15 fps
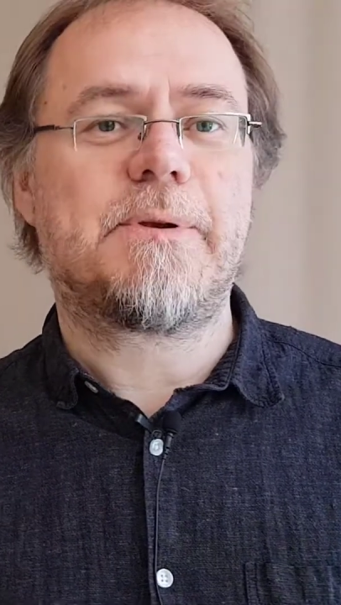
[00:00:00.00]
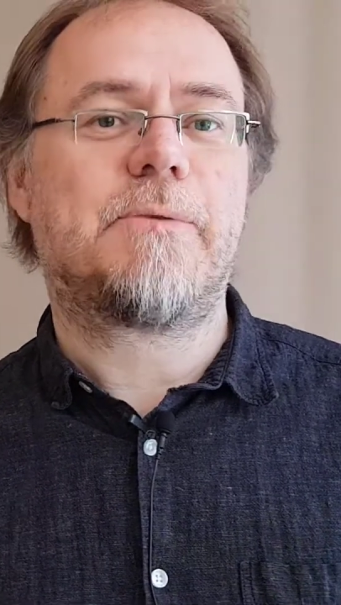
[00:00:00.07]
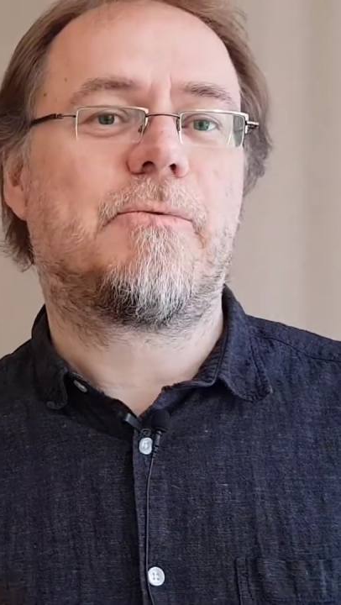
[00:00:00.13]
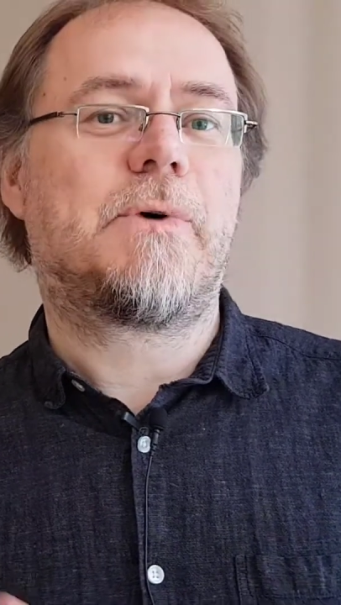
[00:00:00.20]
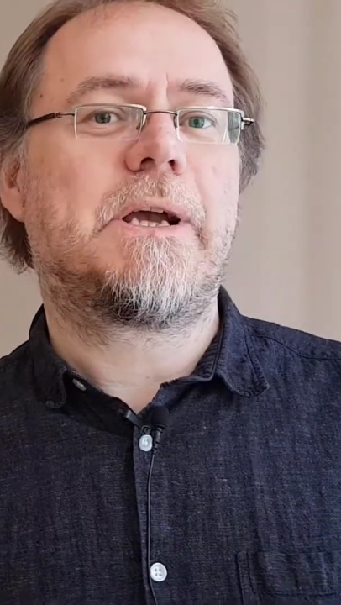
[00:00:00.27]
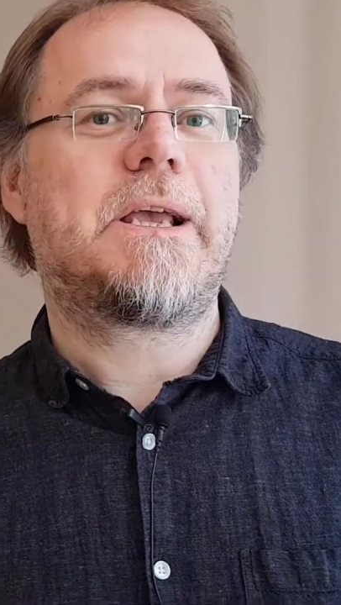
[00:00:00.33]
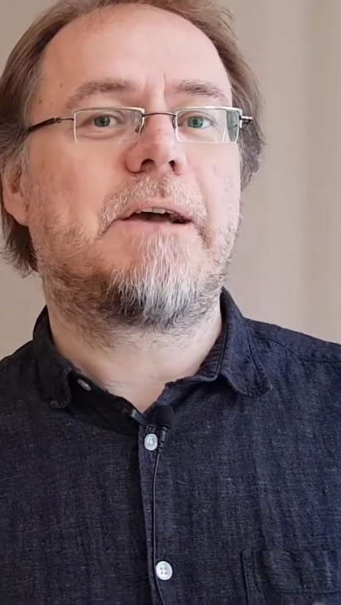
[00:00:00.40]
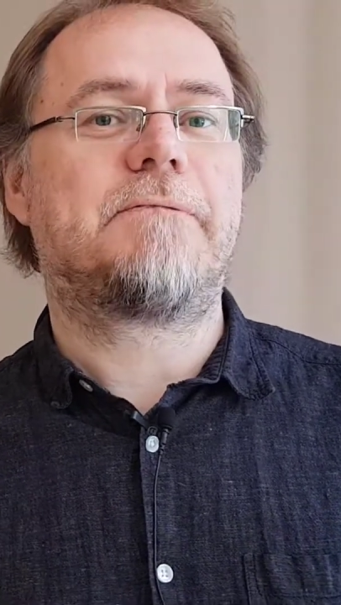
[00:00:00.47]
and
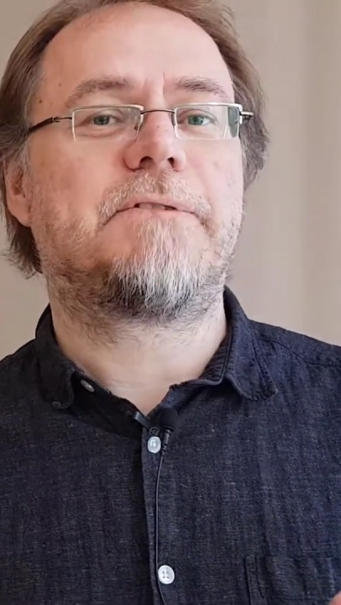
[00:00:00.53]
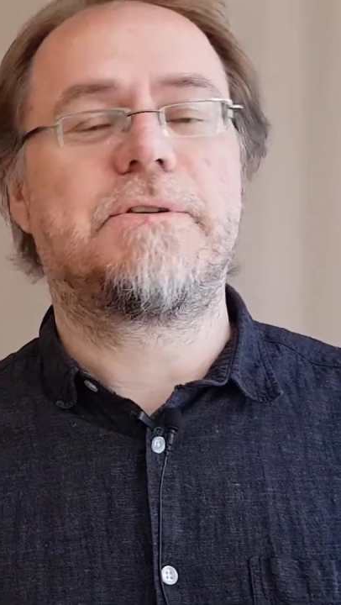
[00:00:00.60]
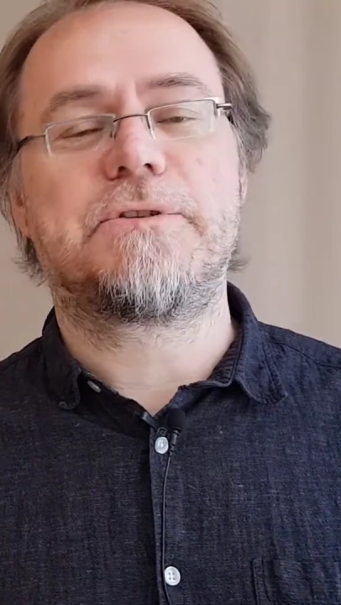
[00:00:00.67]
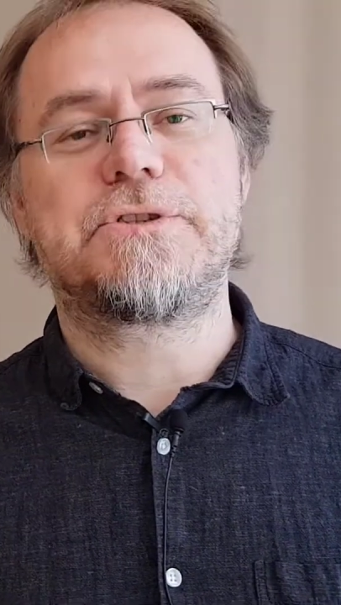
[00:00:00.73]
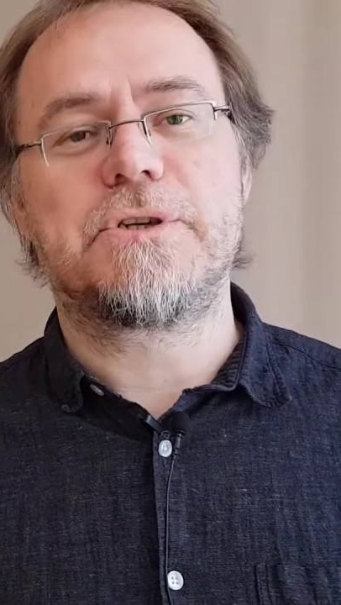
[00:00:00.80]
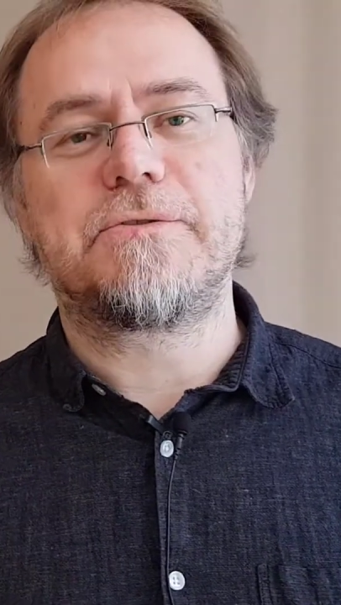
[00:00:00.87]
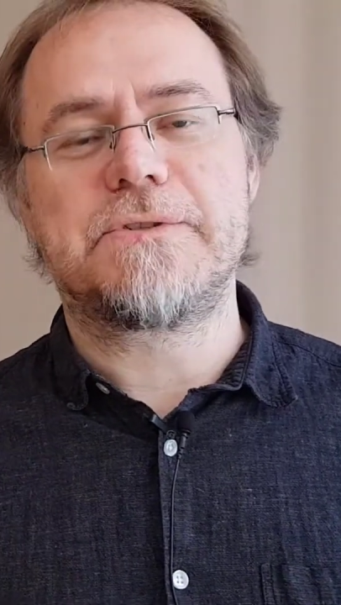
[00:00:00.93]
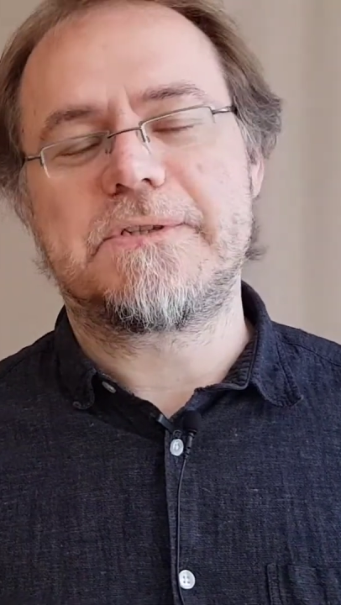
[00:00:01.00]
why have you
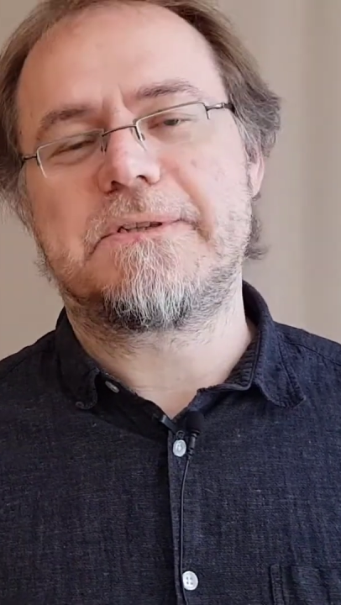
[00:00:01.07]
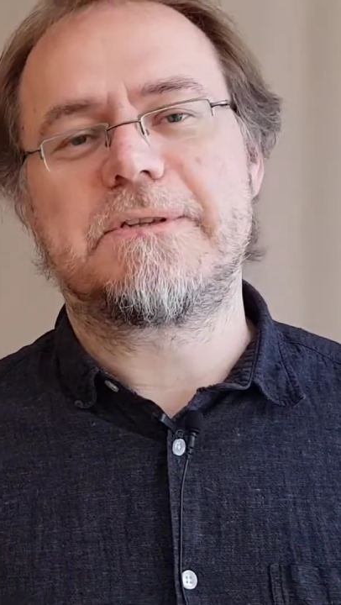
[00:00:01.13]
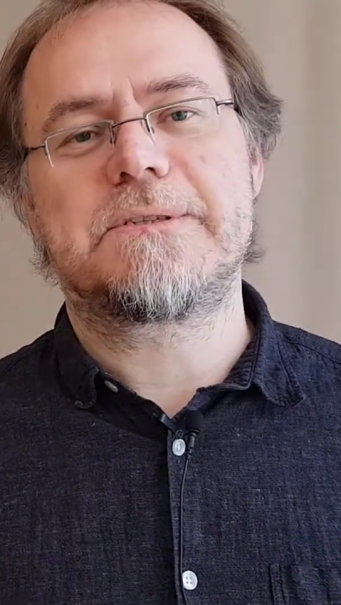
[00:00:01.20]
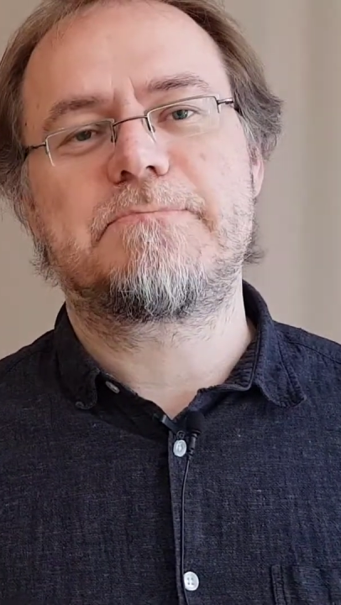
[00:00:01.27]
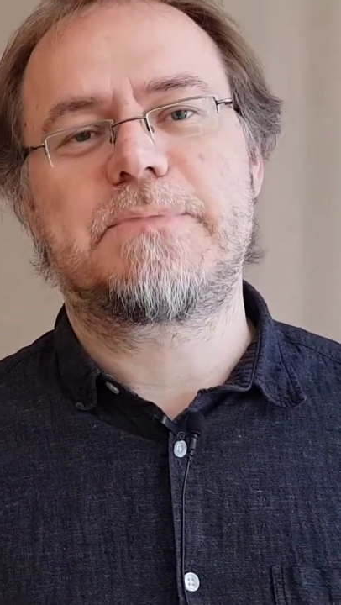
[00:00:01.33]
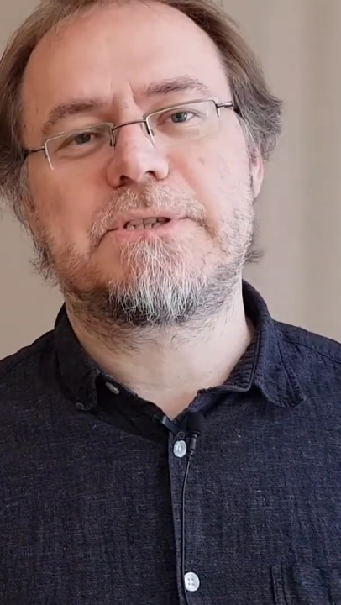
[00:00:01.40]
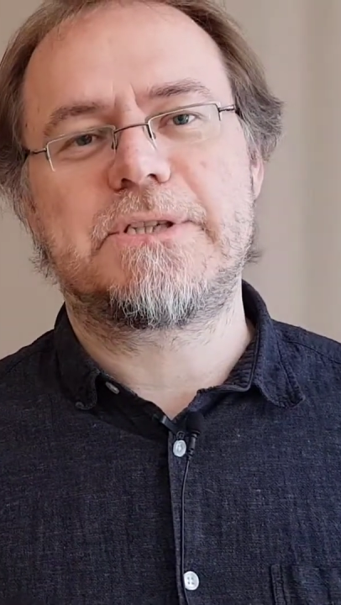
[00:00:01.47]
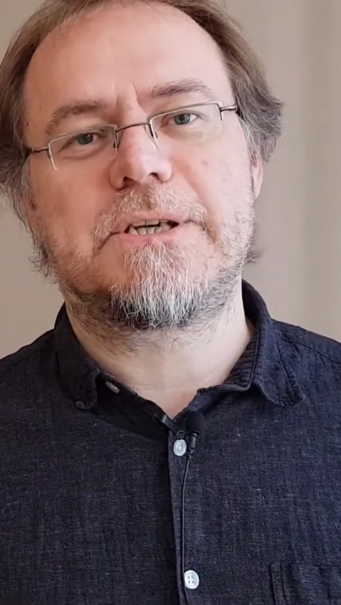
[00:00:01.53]
chosen
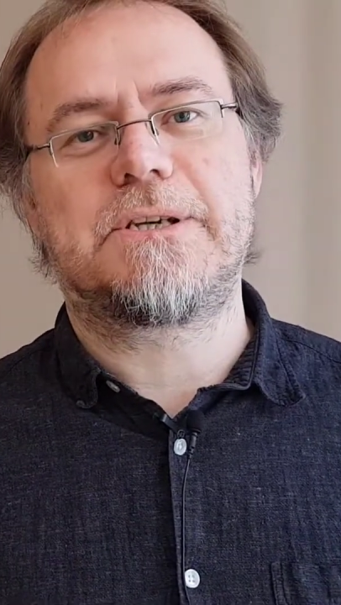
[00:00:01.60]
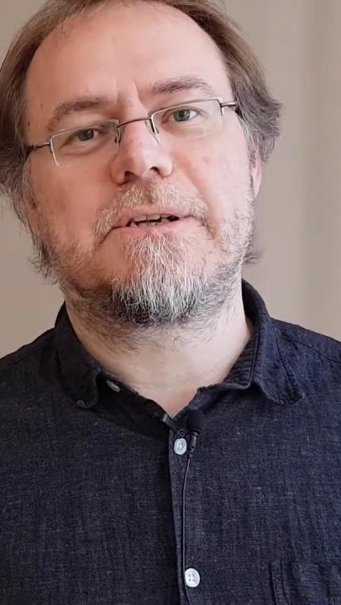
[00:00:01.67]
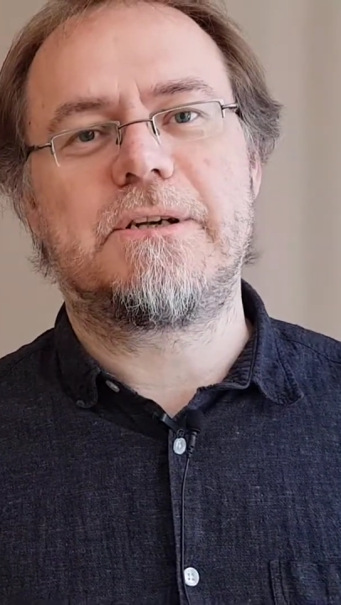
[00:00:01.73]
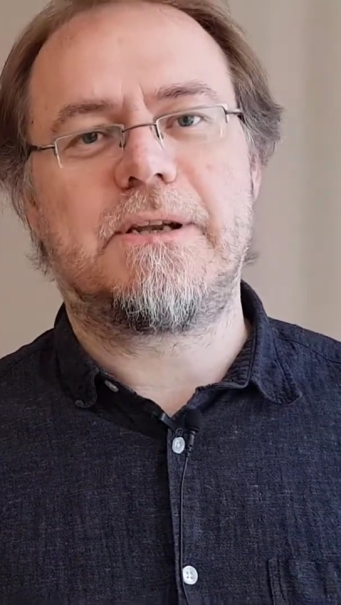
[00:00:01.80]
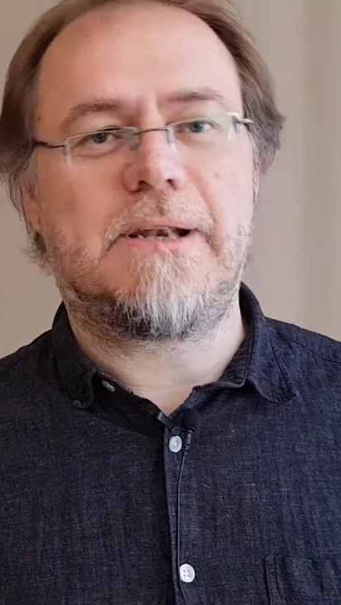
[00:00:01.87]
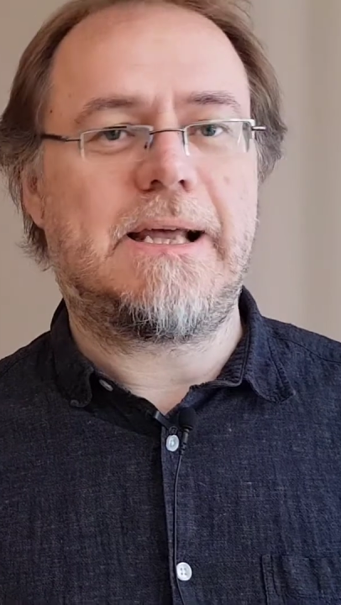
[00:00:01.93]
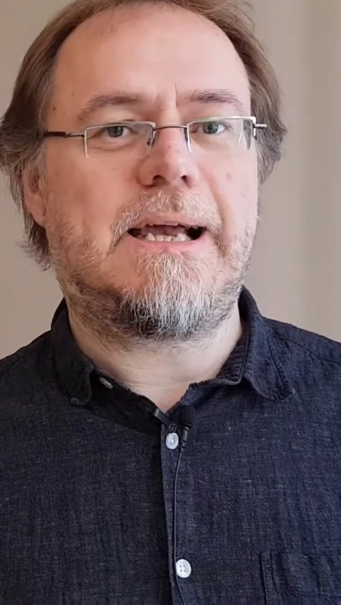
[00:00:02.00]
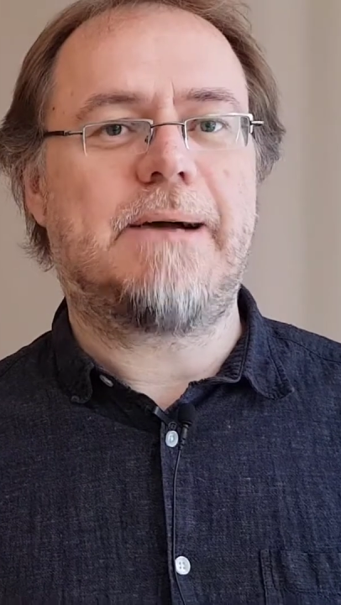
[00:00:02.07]
this
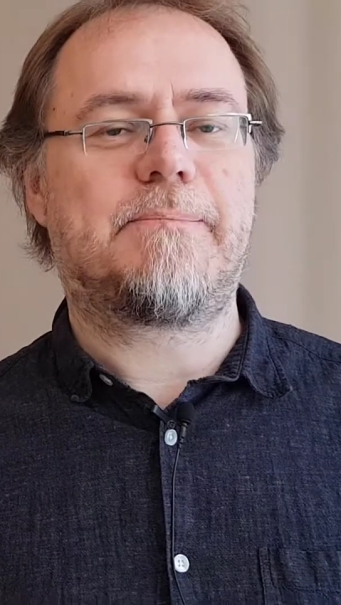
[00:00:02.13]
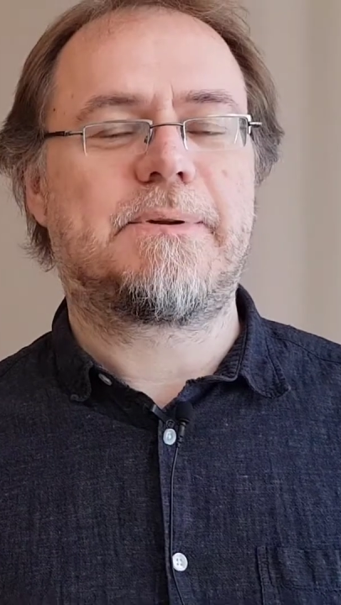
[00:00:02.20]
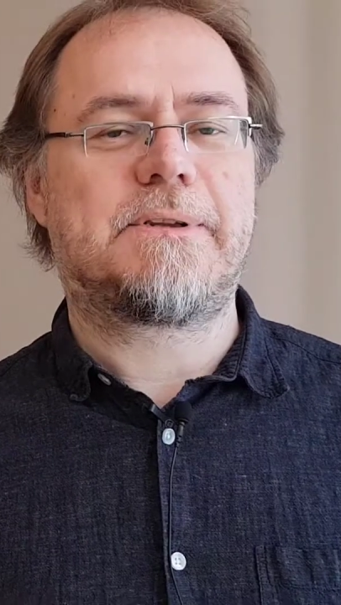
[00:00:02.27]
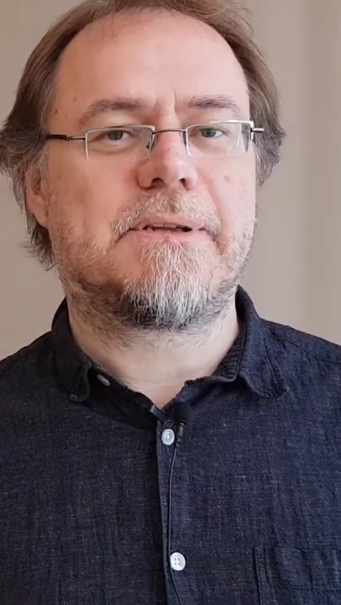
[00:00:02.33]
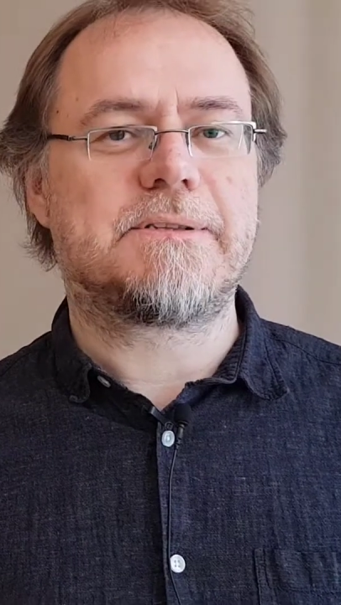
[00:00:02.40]
particular lab?